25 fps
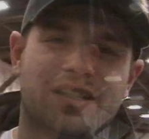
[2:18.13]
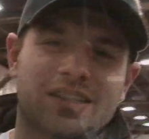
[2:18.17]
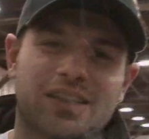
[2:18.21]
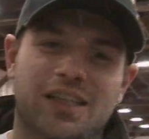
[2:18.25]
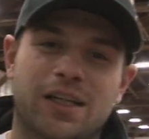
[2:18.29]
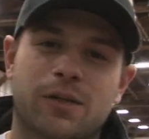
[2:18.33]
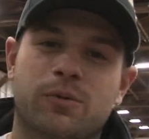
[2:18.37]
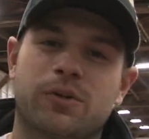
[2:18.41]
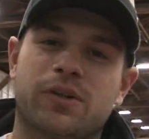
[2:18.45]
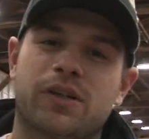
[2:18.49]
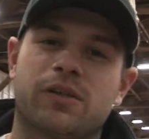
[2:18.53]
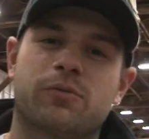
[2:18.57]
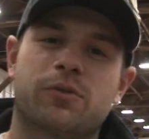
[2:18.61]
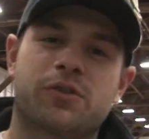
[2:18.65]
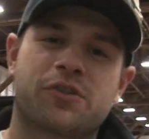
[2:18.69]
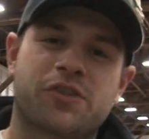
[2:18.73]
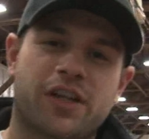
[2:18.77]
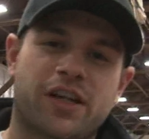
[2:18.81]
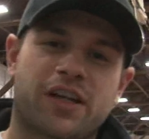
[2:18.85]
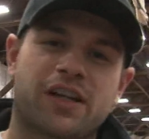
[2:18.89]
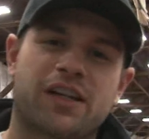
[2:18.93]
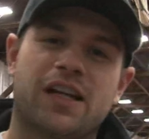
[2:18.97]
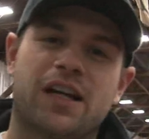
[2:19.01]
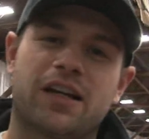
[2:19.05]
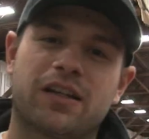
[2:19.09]
Yeah, we're, we're
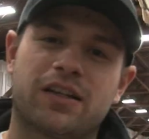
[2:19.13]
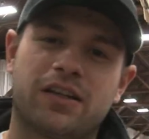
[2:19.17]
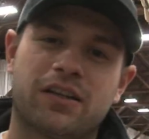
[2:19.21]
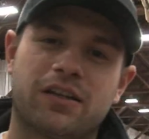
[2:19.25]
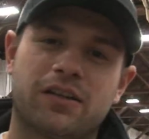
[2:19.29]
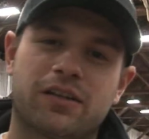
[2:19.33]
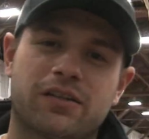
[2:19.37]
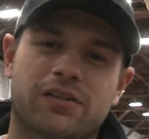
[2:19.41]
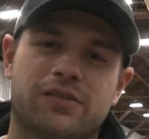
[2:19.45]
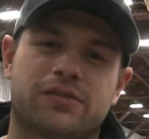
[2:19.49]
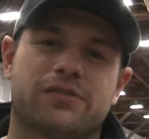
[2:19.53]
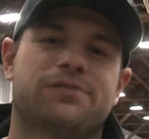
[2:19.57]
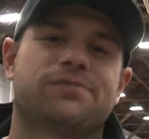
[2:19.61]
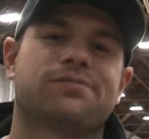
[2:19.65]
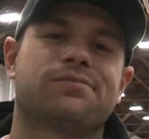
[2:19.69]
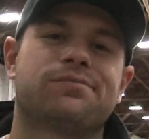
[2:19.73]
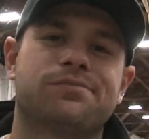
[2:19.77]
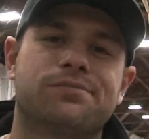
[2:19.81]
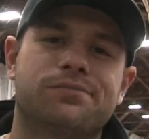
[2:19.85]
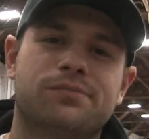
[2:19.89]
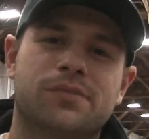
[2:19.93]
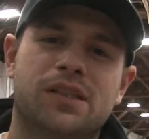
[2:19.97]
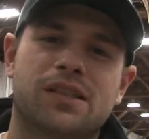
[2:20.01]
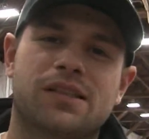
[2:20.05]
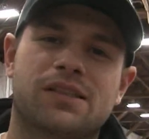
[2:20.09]
checking out of here.
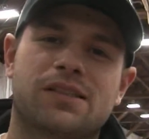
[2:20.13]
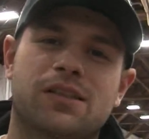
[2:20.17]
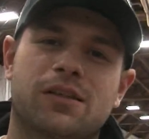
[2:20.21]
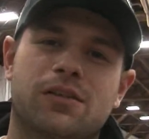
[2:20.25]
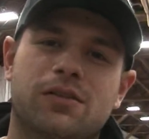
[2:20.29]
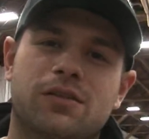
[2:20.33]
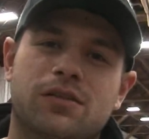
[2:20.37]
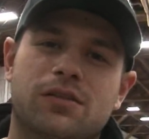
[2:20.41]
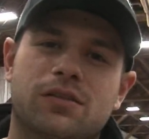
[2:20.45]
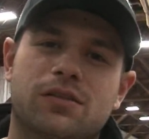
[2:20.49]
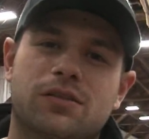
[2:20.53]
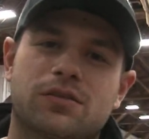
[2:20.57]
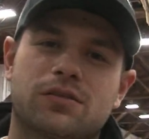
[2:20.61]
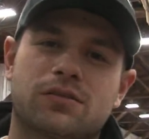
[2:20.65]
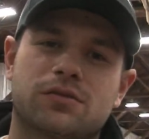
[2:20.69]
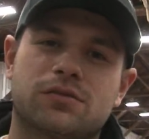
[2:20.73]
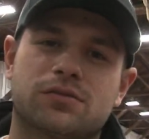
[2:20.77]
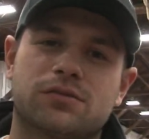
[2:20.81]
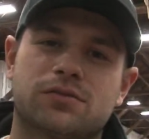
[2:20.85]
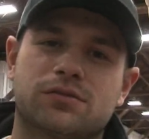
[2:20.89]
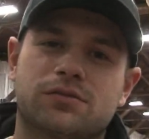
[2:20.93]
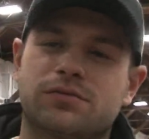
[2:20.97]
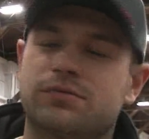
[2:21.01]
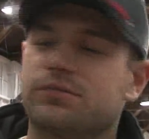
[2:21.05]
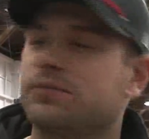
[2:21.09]
Minnesota
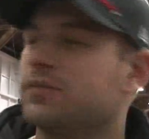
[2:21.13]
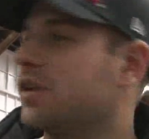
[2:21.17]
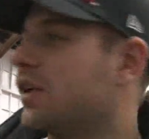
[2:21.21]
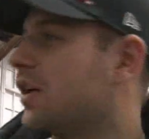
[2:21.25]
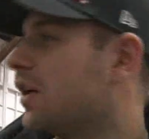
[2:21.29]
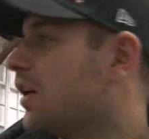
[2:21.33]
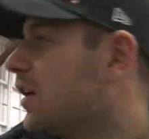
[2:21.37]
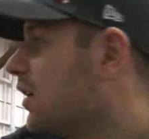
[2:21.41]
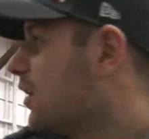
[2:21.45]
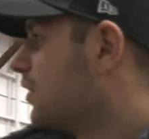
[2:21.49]
uh,